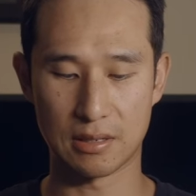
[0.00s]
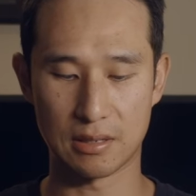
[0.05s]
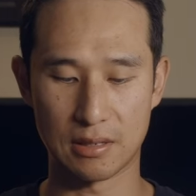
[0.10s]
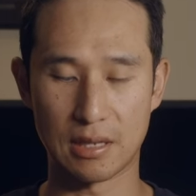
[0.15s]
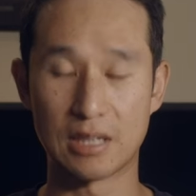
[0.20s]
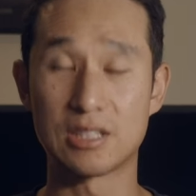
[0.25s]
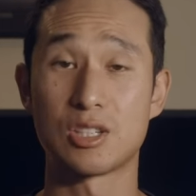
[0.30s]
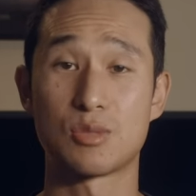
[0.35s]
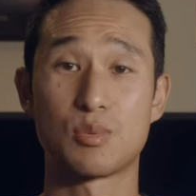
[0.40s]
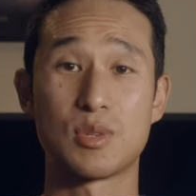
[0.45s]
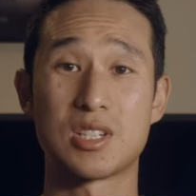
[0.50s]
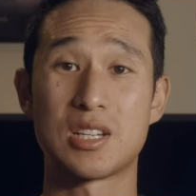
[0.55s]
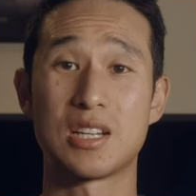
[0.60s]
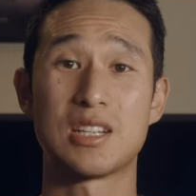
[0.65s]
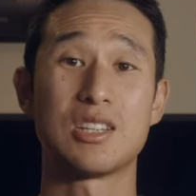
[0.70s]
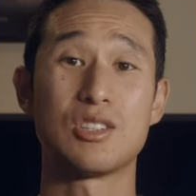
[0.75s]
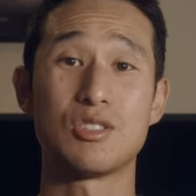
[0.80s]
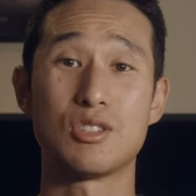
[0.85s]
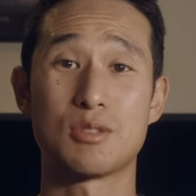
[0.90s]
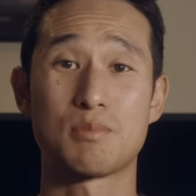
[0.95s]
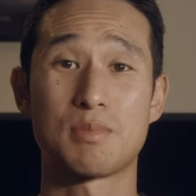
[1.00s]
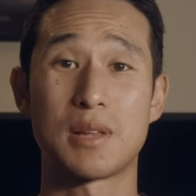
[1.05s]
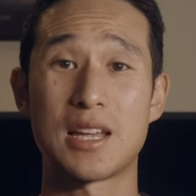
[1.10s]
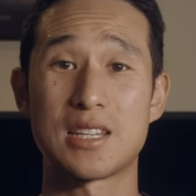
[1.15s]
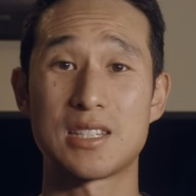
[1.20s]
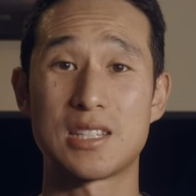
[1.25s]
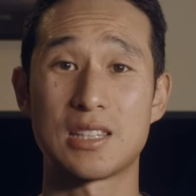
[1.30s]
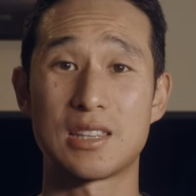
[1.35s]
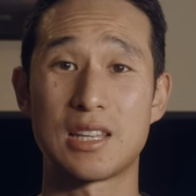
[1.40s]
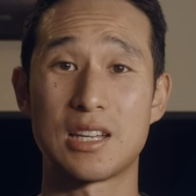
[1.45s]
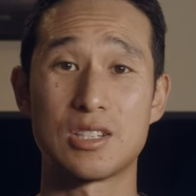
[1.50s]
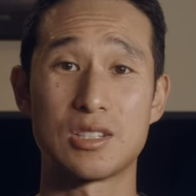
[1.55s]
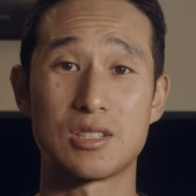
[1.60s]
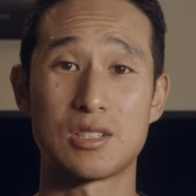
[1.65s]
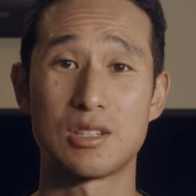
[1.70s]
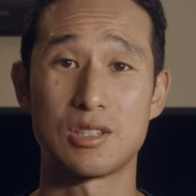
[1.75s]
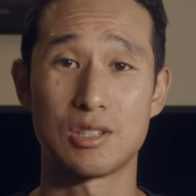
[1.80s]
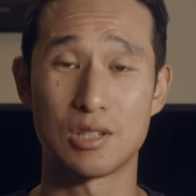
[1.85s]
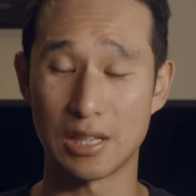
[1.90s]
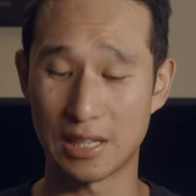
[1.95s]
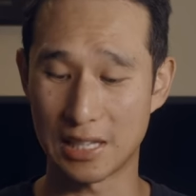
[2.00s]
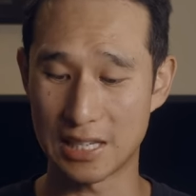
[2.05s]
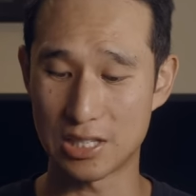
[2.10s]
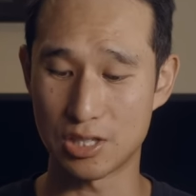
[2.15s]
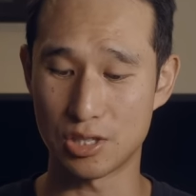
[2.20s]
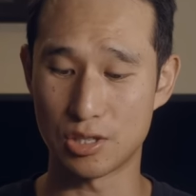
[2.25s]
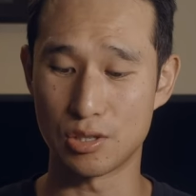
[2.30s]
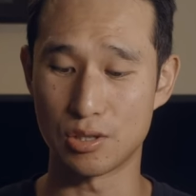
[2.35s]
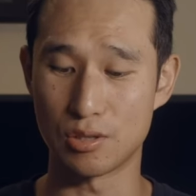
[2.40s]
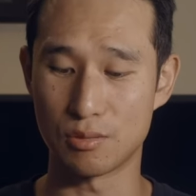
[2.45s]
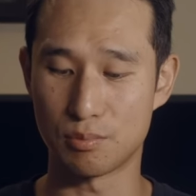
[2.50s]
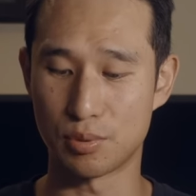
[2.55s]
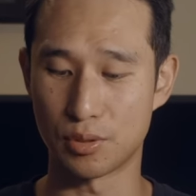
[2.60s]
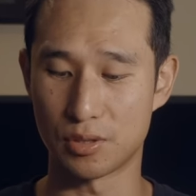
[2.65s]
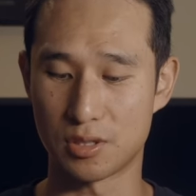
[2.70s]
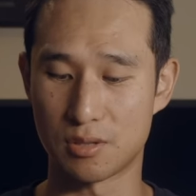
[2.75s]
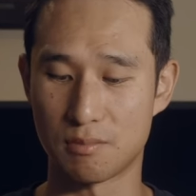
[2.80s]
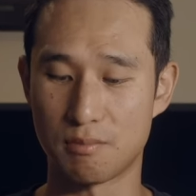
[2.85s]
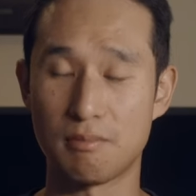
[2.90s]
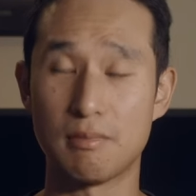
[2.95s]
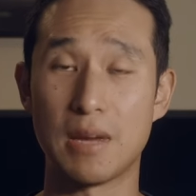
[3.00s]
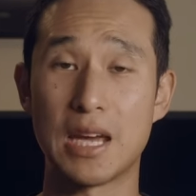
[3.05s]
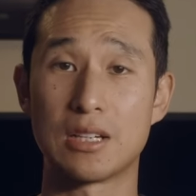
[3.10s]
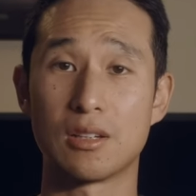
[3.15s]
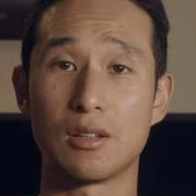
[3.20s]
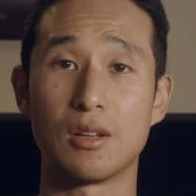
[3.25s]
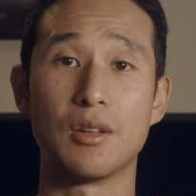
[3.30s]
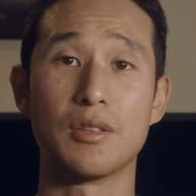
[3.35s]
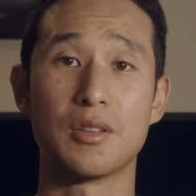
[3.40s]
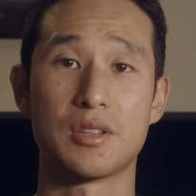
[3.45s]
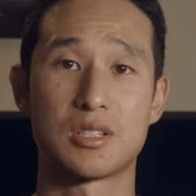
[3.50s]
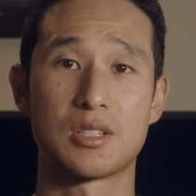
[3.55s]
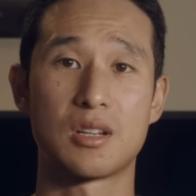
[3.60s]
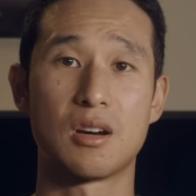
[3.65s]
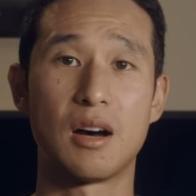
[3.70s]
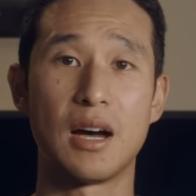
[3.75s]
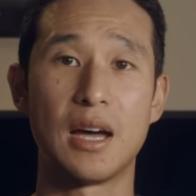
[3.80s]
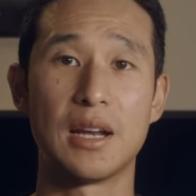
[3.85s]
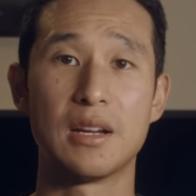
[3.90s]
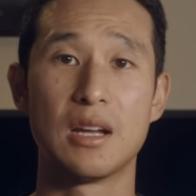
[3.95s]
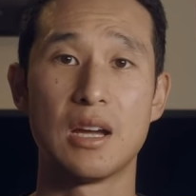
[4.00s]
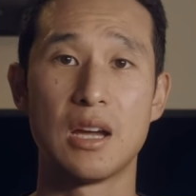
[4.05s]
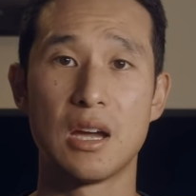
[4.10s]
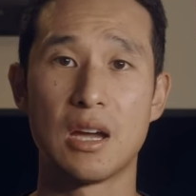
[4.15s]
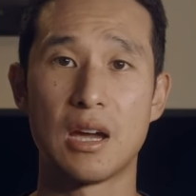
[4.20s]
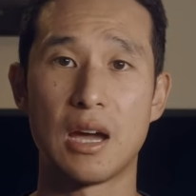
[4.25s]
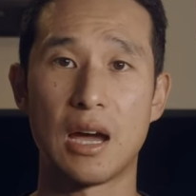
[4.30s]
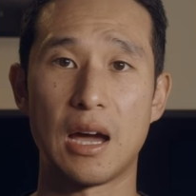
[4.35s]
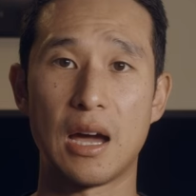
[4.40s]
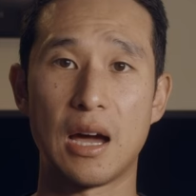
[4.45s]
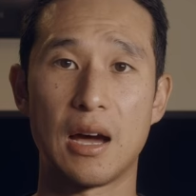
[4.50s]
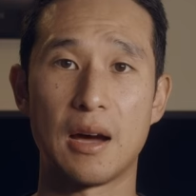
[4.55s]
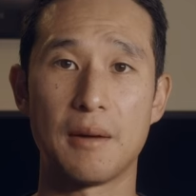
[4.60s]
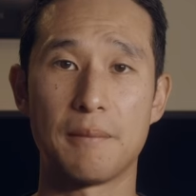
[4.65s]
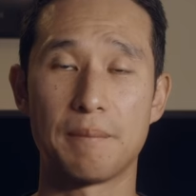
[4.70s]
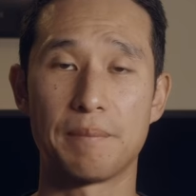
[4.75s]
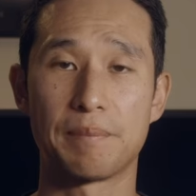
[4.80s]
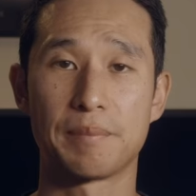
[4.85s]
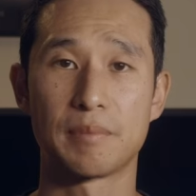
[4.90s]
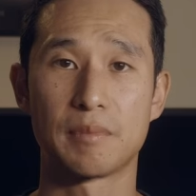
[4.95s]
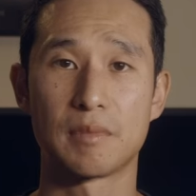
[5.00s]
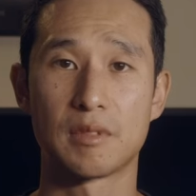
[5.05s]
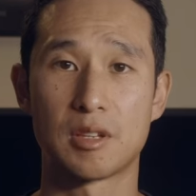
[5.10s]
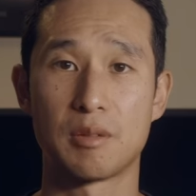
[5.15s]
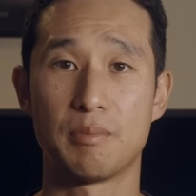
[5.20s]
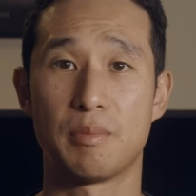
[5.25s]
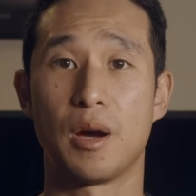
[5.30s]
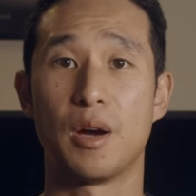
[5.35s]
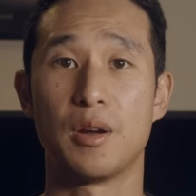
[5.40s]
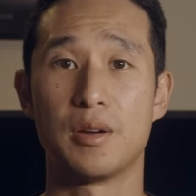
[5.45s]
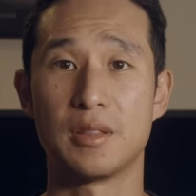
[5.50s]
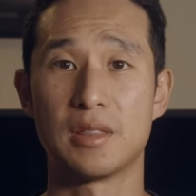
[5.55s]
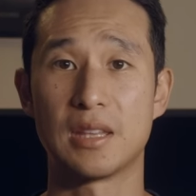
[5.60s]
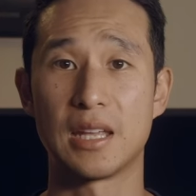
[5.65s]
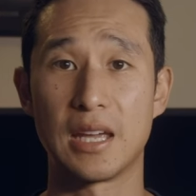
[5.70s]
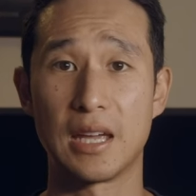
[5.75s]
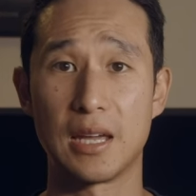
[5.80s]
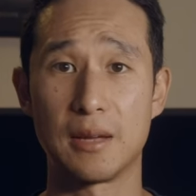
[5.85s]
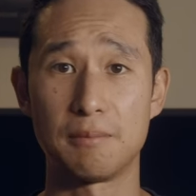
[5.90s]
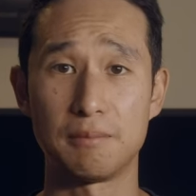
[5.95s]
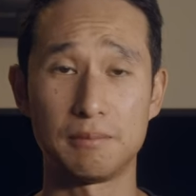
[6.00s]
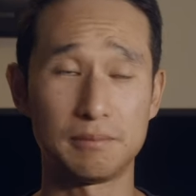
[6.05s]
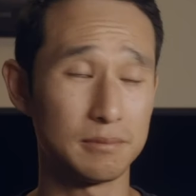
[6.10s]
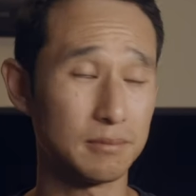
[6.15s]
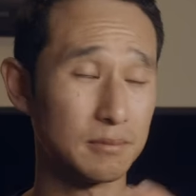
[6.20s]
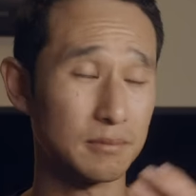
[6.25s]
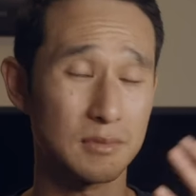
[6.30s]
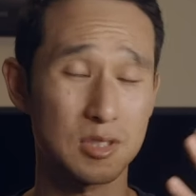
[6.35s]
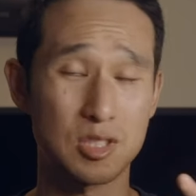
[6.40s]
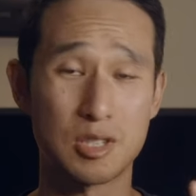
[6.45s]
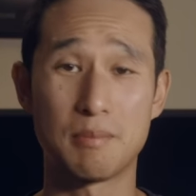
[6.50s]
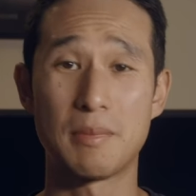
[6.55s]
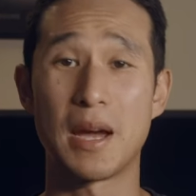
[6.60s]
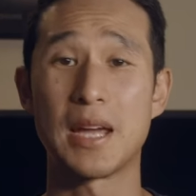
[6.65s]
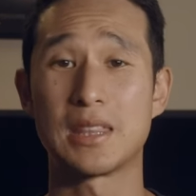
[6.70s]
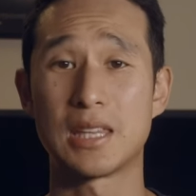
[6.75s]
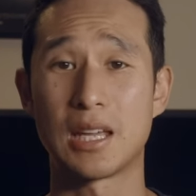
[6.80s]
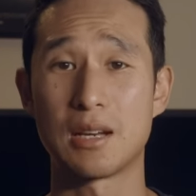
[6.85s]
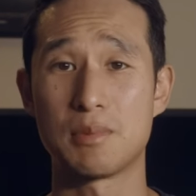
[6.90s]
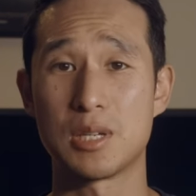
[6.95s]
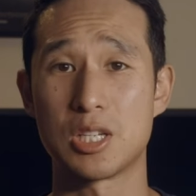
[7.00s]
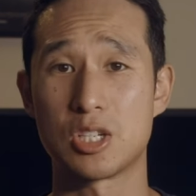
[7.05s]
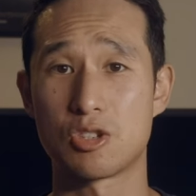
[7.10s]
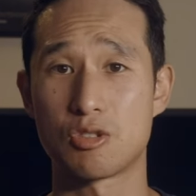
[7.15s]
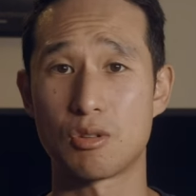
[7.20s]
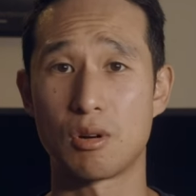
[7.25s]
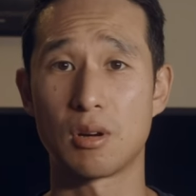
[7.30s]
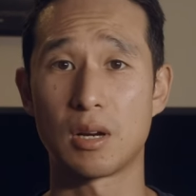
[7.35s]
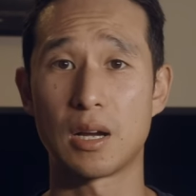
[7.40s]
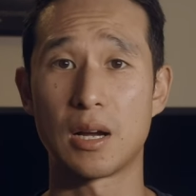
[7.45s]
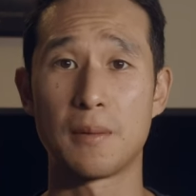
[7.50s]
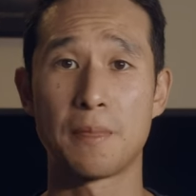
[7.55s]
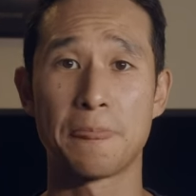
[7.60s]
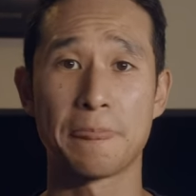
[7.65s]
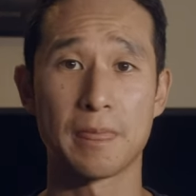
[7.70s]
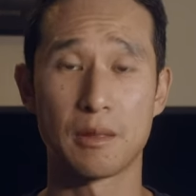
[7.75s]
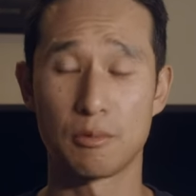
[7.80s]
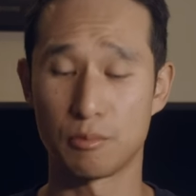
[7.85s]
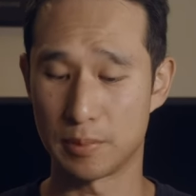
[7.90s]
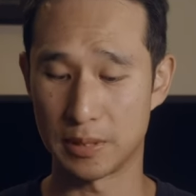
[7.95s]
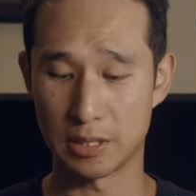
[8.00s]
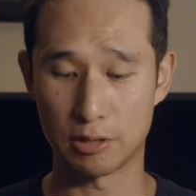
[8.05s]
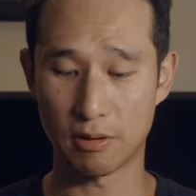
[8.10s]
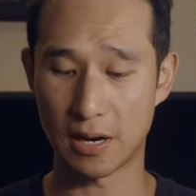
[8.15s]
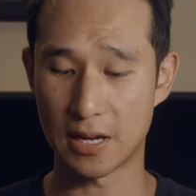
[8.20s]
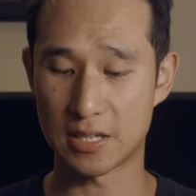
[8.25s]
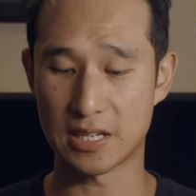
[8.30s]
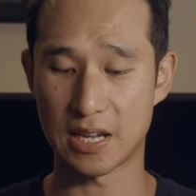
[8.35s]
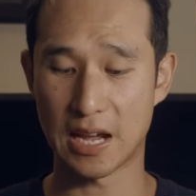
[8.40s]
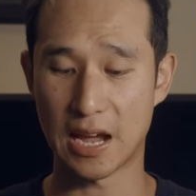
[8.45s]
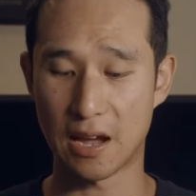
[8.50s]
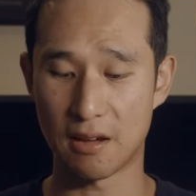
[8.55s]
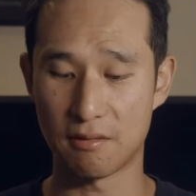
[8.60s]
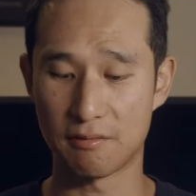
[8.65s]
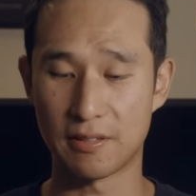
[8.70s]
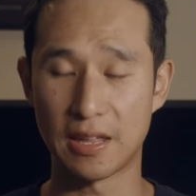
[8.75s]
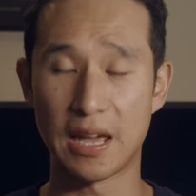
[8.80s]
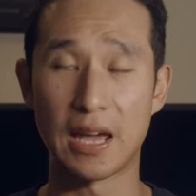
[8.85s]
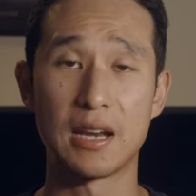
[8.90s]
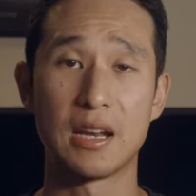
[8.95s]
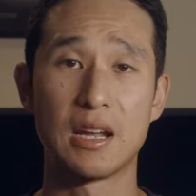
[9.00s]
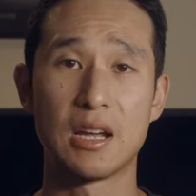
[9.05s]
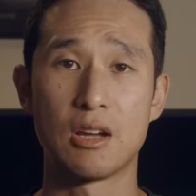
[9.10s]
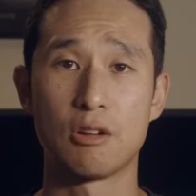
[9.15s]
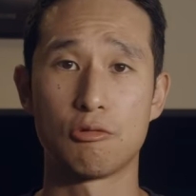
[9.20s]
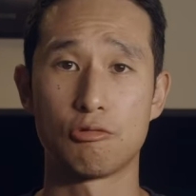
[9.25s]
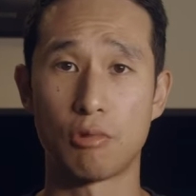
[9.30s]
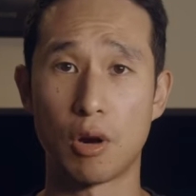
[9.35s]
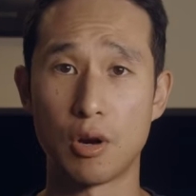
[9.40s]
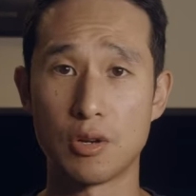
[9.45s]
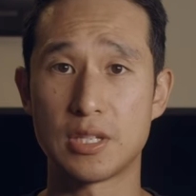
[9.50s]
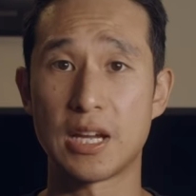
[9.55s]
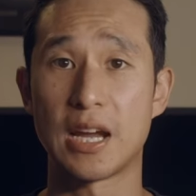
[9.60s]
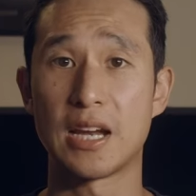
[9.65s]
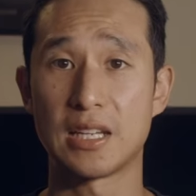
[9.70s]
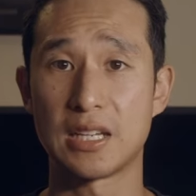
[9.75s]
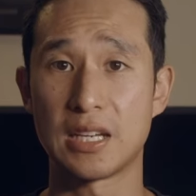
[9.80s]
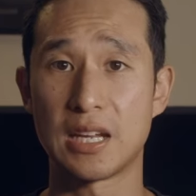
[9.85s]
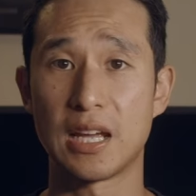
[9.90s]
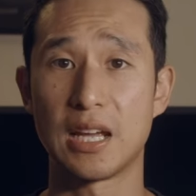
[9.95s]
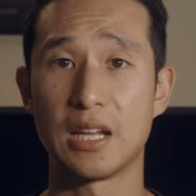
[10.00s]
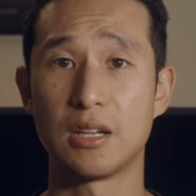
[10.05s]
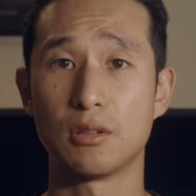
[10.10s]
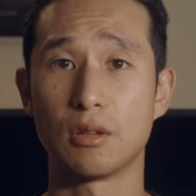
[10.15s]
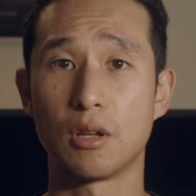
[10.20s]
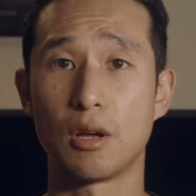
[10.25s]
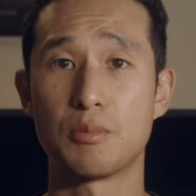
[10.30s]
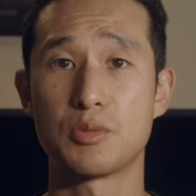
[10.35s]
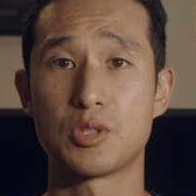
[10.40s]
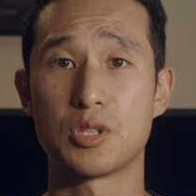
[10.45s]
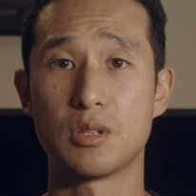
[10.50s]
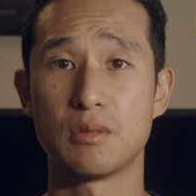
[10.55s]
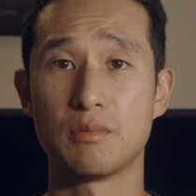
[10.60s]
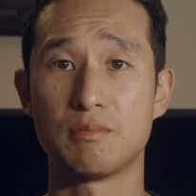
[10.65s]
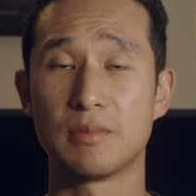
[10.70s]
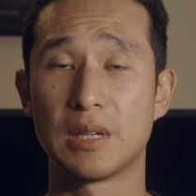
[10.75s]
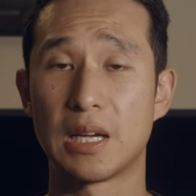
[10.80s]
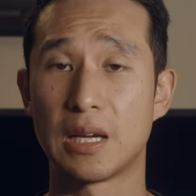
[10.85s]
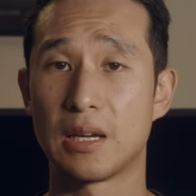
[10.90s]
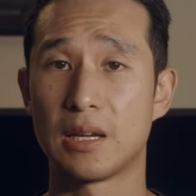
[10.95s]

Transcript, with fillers: I just wish they didn't use plastic. They just at least put some metal on the side um, component there to make that a bit stronger. It'd be great to have that rotating handle option.